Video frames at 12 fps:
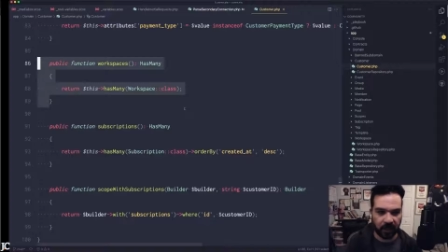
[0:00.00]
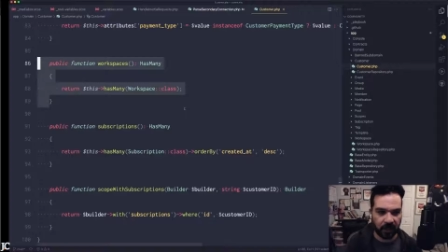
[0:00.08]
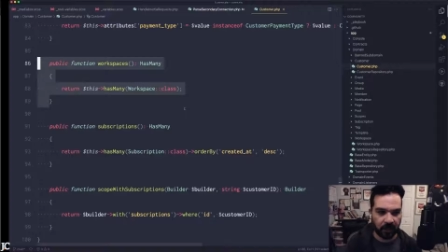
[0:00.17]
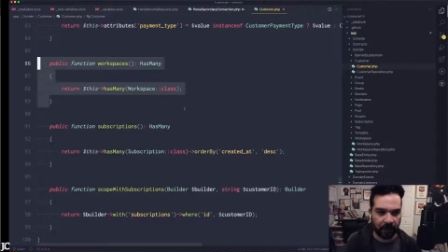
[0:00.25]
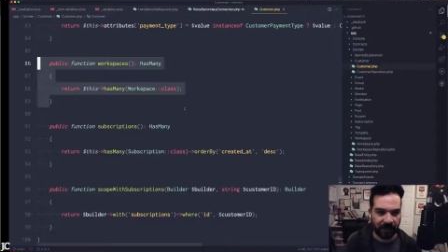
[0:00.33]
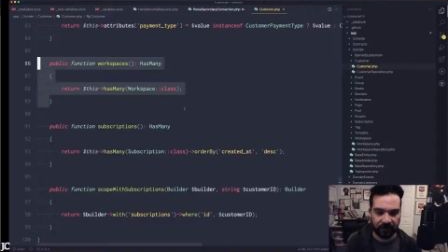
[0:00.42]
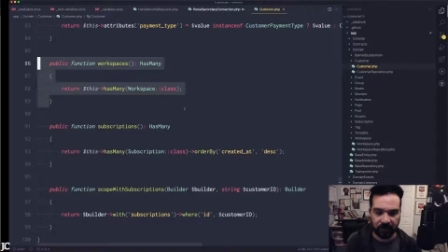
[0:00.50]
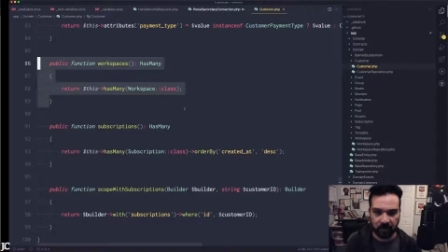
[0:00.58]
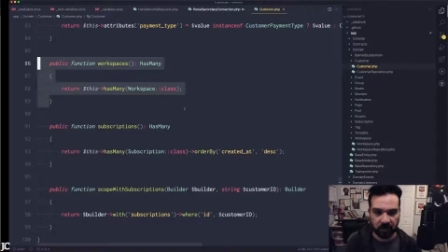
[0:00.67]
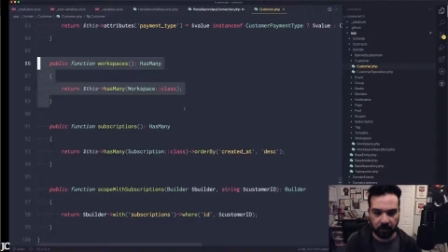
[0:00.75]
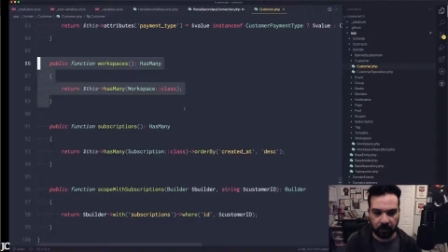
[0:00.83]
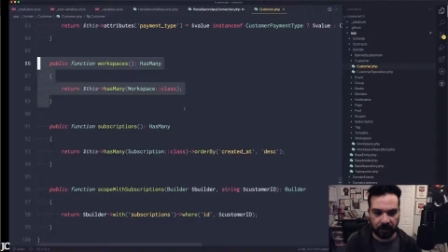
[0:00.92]
I haven't used
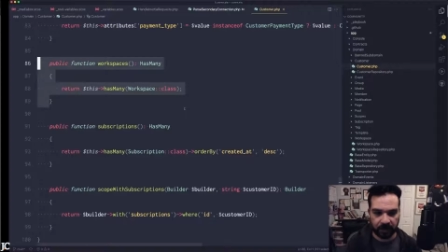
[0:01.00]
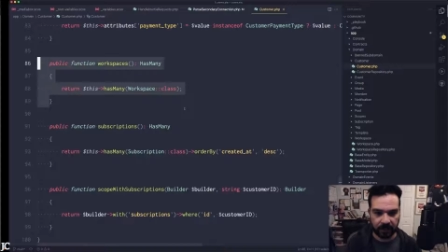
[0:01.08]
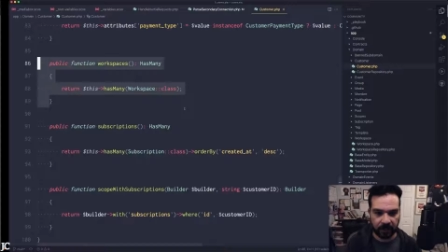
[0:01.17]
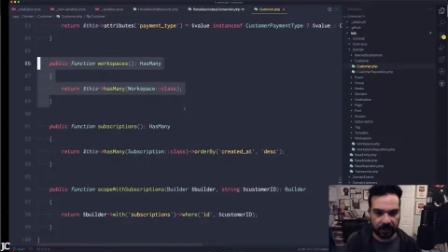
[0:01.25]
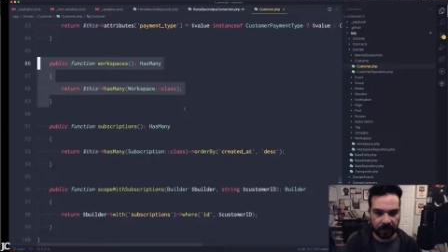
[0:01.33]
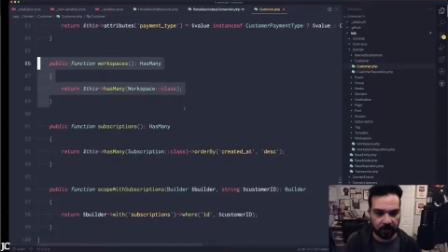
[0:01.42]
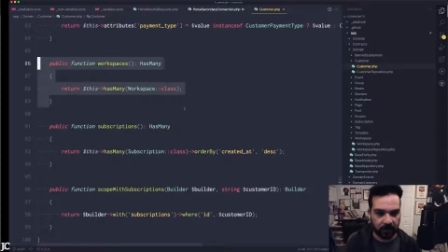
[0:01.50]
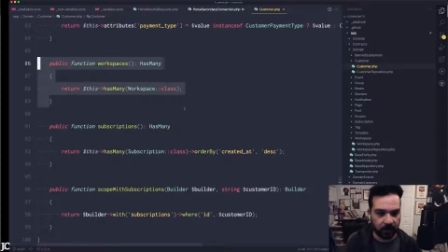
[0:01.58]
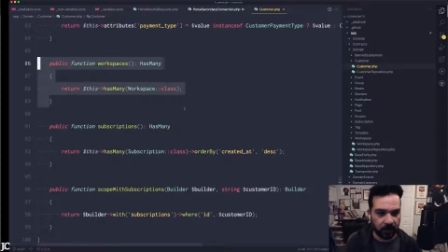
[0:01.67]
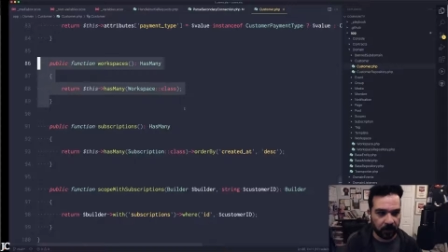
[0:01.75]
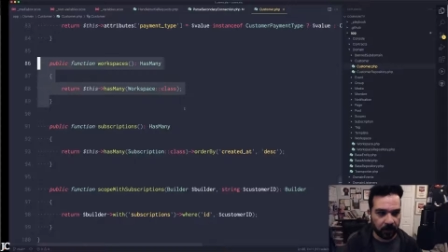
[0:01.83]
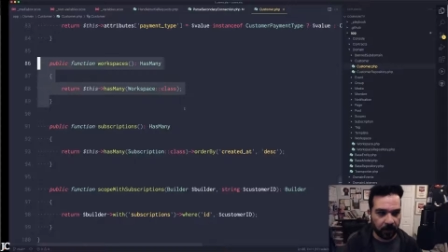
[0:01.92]
their product in years,
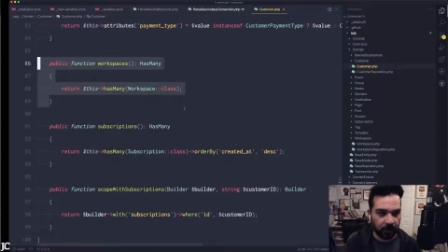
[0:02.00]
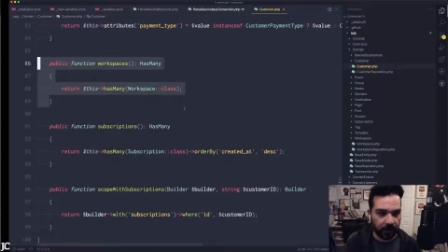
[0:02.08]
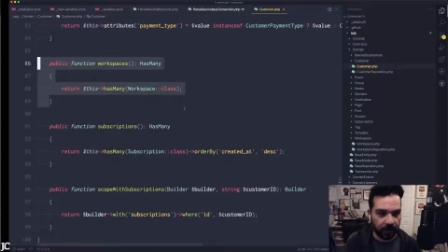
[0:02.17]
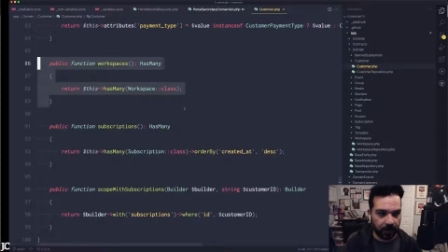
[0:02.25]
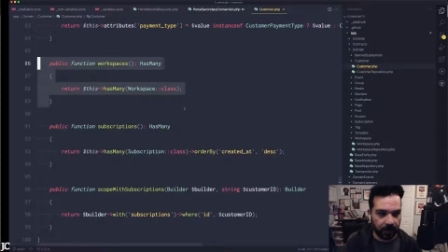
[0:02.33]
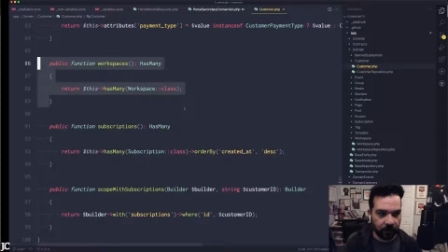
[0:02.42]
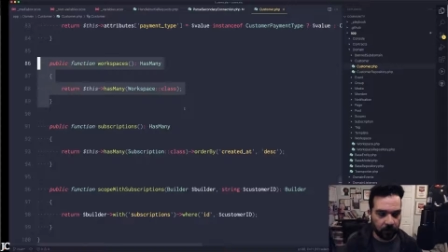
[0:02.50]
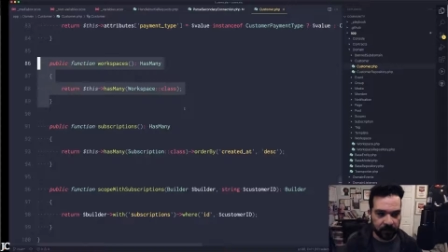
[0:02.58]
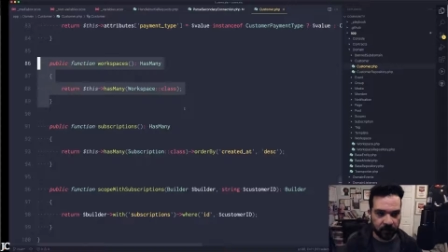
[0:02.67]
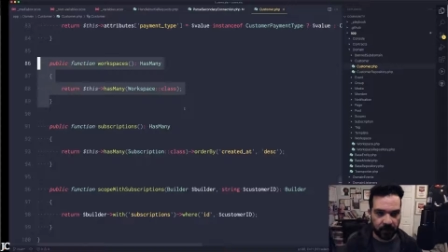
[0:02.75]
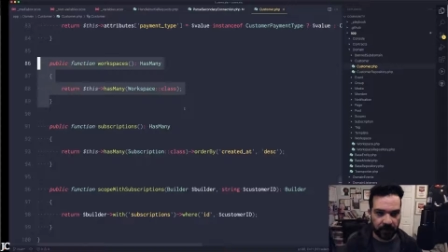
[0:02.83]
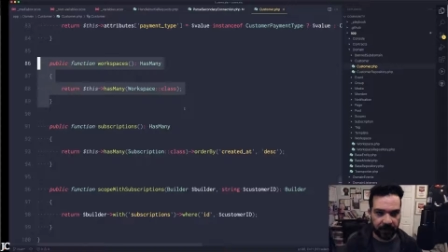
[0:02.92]
but there was
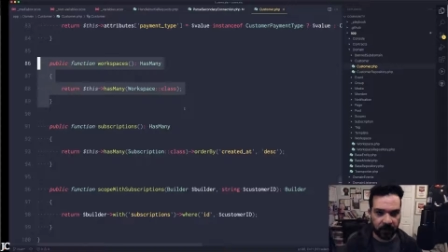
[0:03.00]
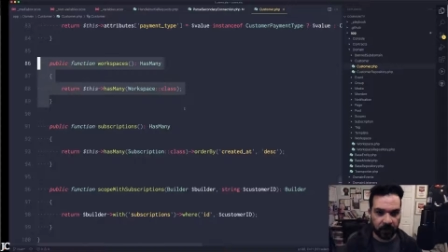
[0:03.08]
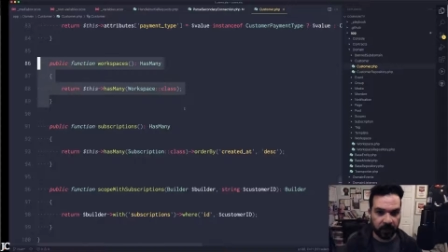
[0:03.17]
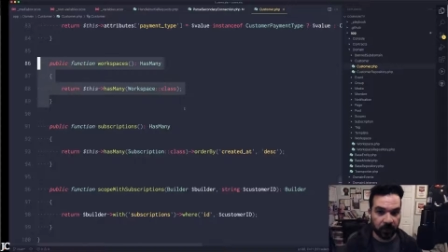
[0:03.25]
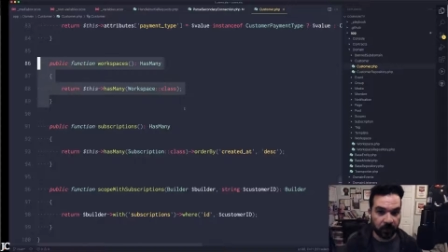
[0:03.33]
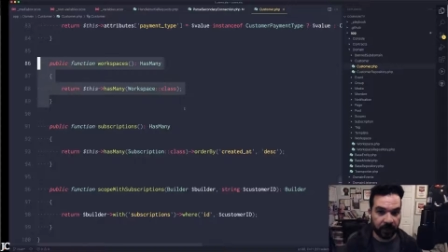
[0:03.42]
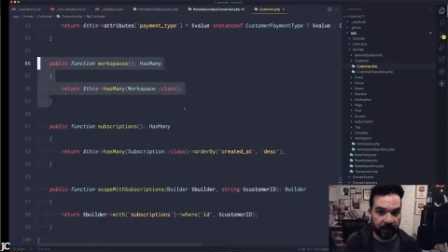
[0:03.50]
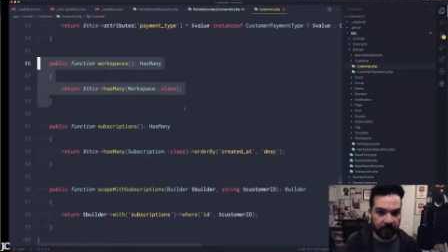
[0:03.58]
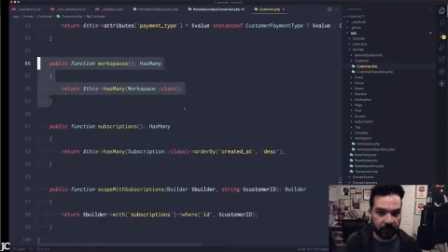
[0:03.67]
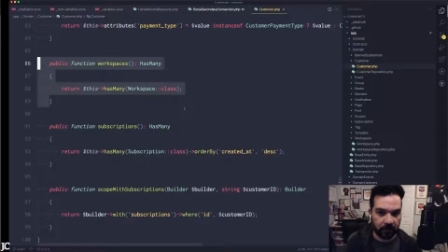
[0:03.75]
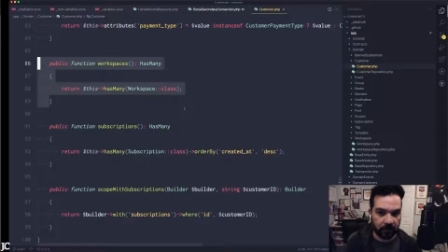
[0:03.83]
a way like you could create